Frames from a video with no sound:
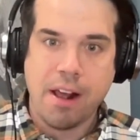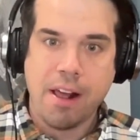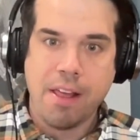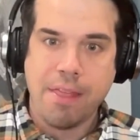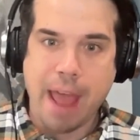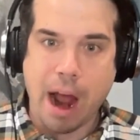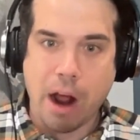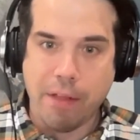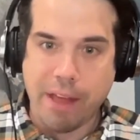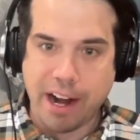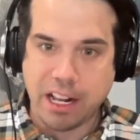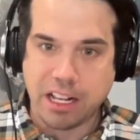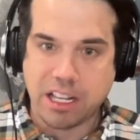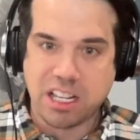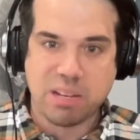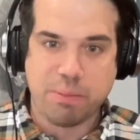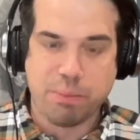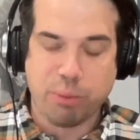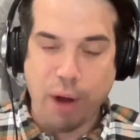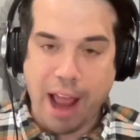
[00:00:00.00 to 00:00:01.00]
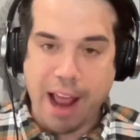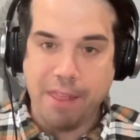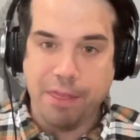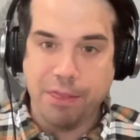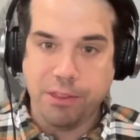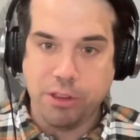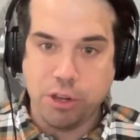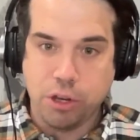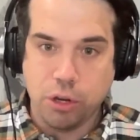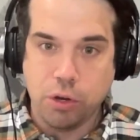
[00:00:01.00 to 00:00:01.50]
now that it's
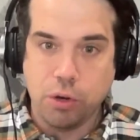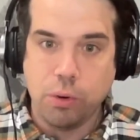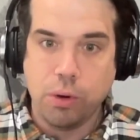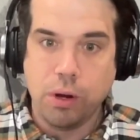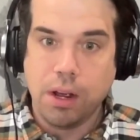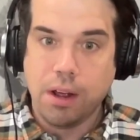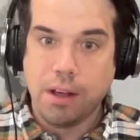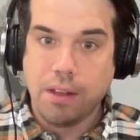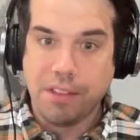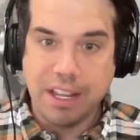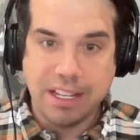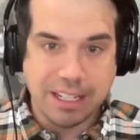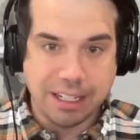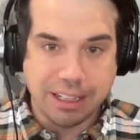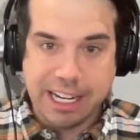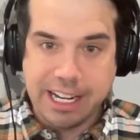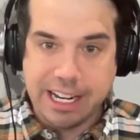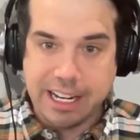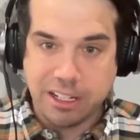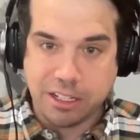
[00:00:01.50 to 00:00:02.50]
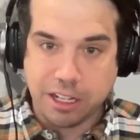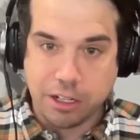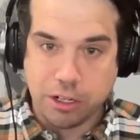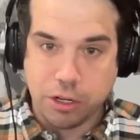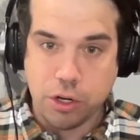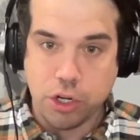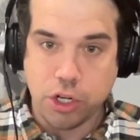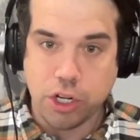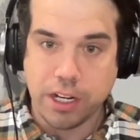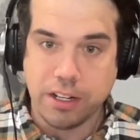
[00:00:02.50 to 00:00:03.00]
spread to these elite
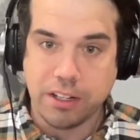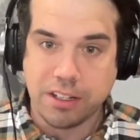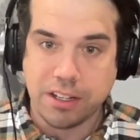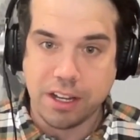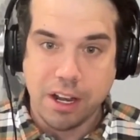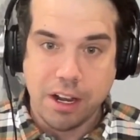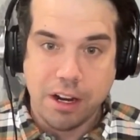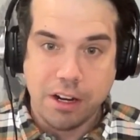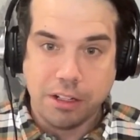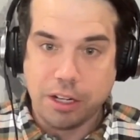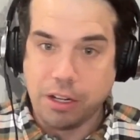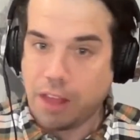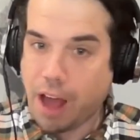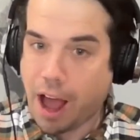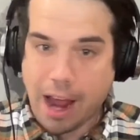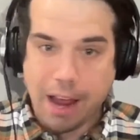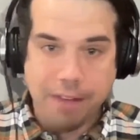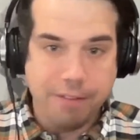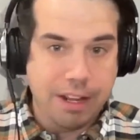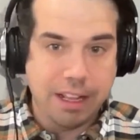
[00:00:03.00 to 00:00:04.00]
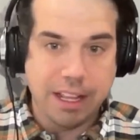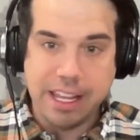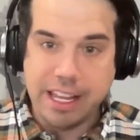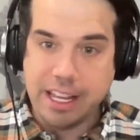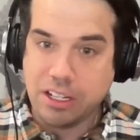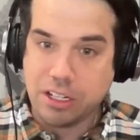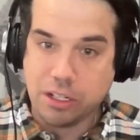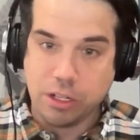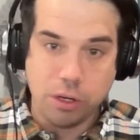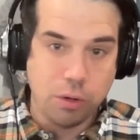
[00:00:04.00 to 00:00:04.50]
institutions, to the Ivy
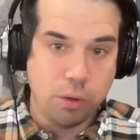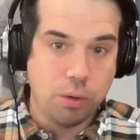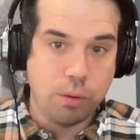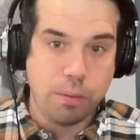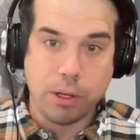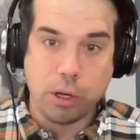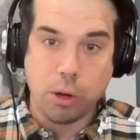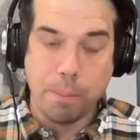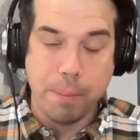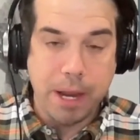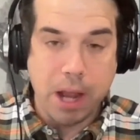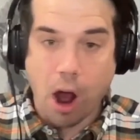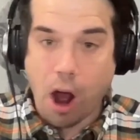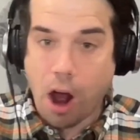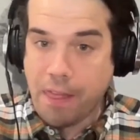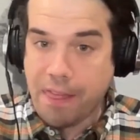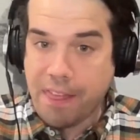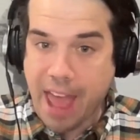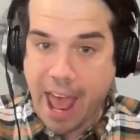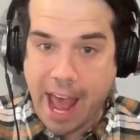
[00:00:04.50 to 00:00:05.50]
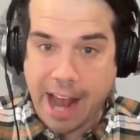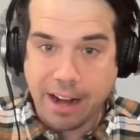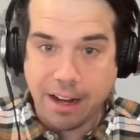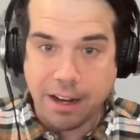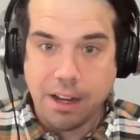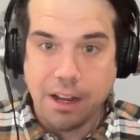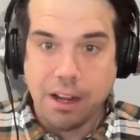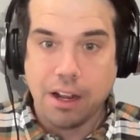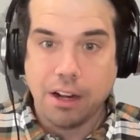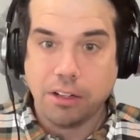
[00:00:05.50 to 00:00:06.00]
Leagues, to beyond that,
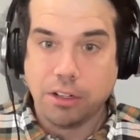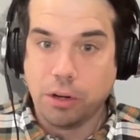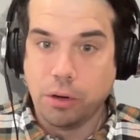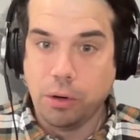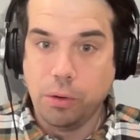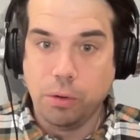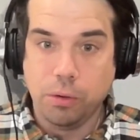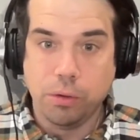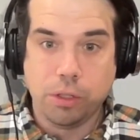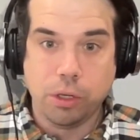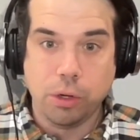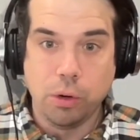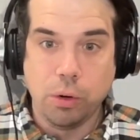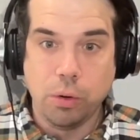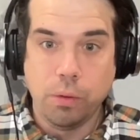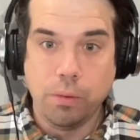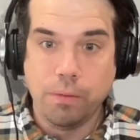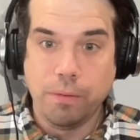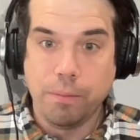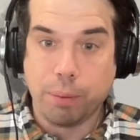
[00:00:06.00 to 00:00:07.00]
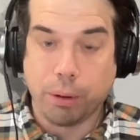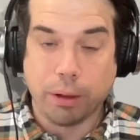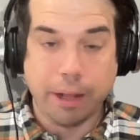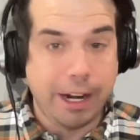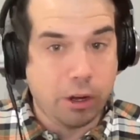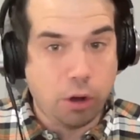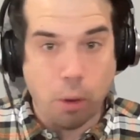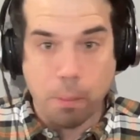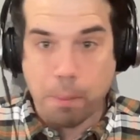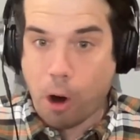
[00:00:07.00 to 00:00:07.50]
to
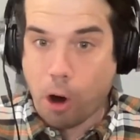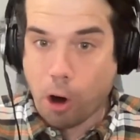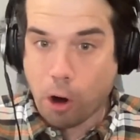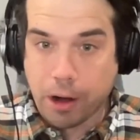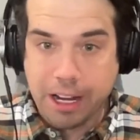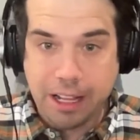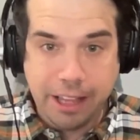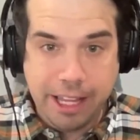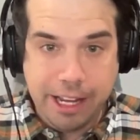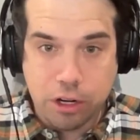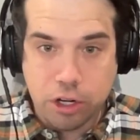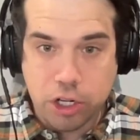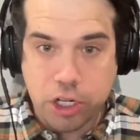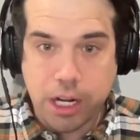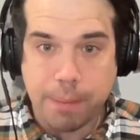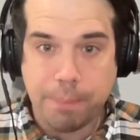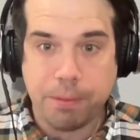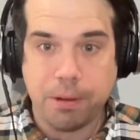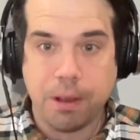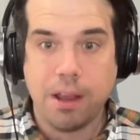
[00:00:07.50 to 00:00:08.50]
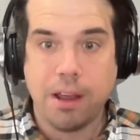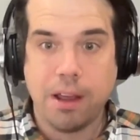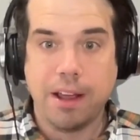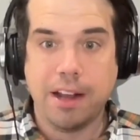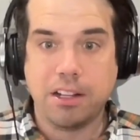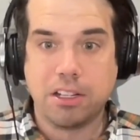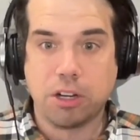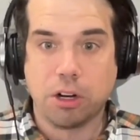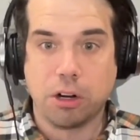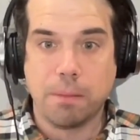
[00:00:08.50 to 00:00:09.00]
political party leadership in
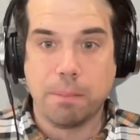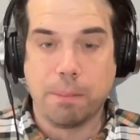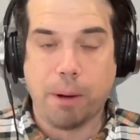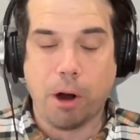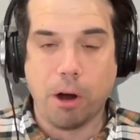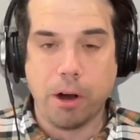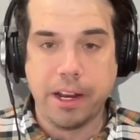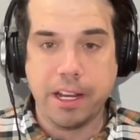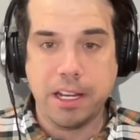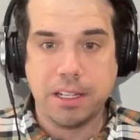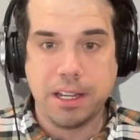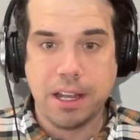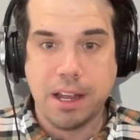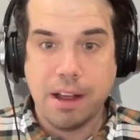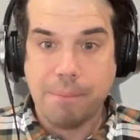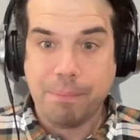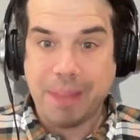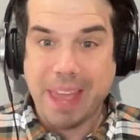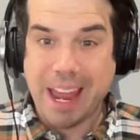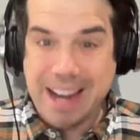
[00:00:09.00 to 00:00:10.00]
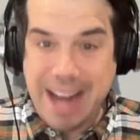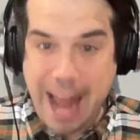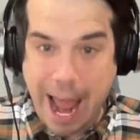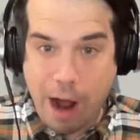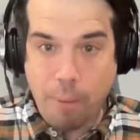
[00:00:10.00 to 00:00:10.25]
certain parties, and now